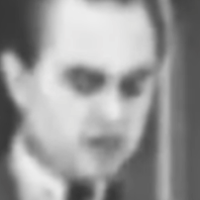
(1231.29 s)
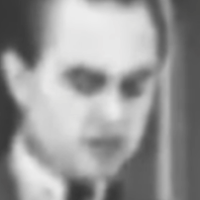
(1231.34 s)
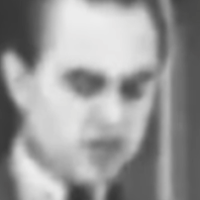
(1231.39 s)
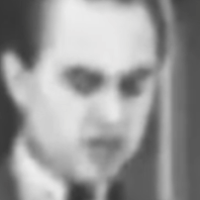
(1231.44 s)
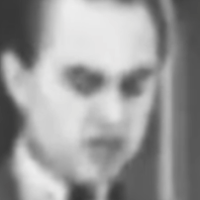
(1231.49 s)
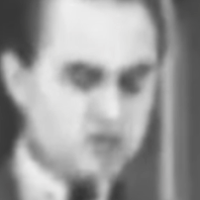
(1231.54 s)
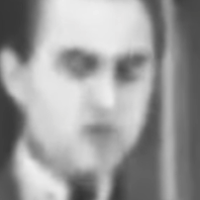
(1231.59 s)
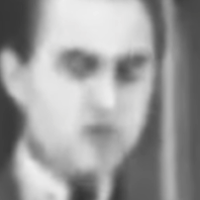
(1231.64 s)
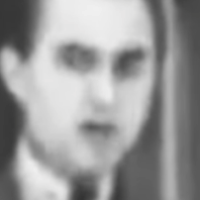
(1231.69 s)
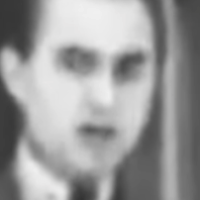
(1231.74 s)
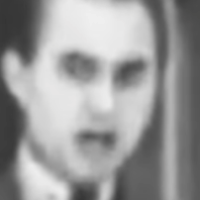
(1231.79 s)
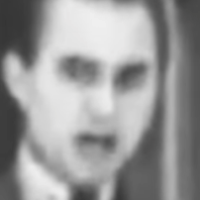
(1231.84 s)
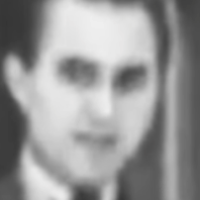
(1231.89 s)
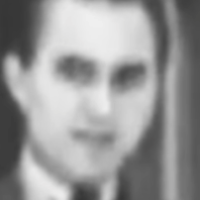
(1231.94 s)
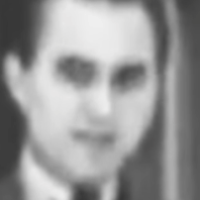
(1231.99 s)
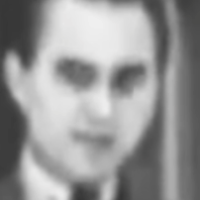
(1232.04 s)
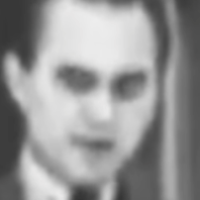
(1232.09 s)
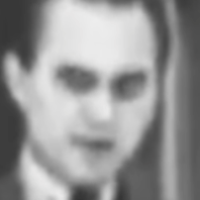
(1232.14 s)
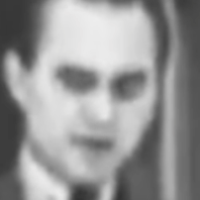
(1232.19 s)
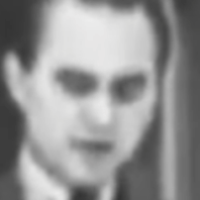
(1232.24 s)
In a
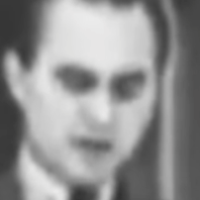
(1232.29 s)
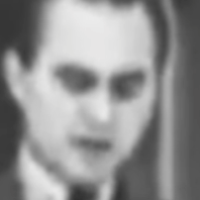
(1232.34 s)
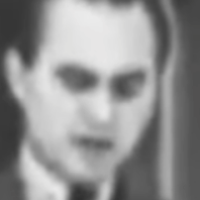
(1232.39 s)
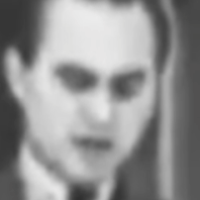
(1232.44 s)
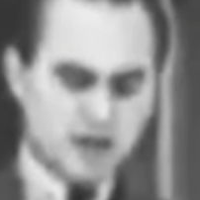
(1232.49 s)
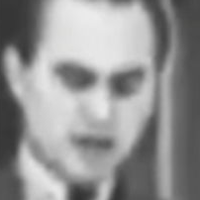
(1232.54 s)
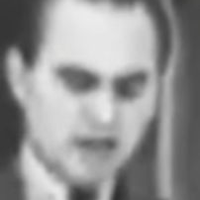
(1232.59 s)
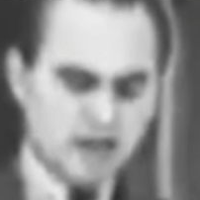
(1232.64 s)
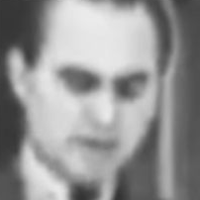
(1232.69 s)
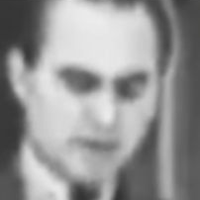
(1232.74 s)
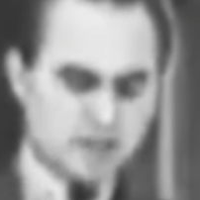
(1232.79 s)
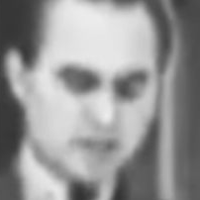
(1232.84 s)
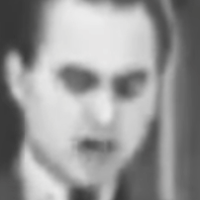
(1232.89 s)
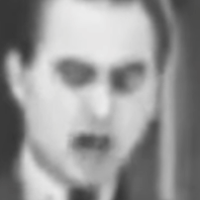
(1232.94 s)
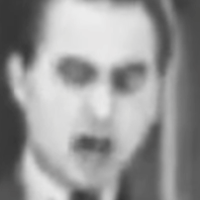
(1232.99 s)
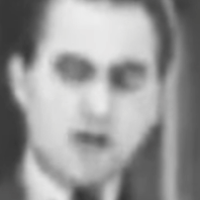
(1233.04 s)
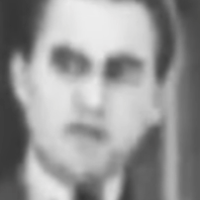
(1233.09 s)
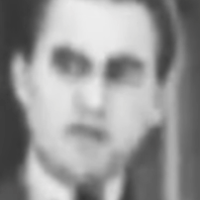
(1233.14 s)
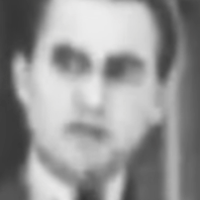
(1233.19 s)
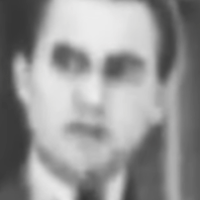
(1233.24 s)
televised address that
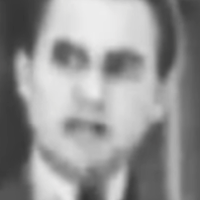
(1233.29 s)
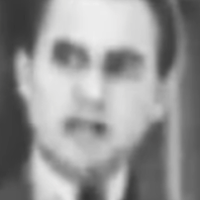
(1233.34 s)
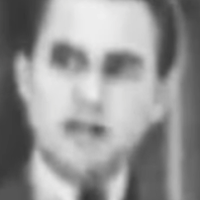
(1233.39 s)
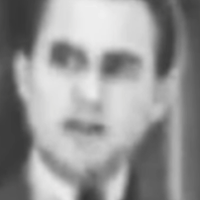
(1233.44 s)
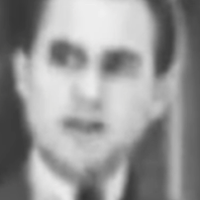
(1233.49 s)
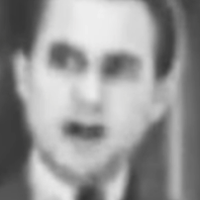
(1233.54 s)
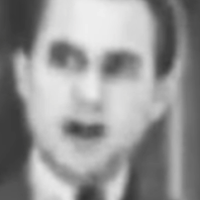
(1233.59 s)
evening,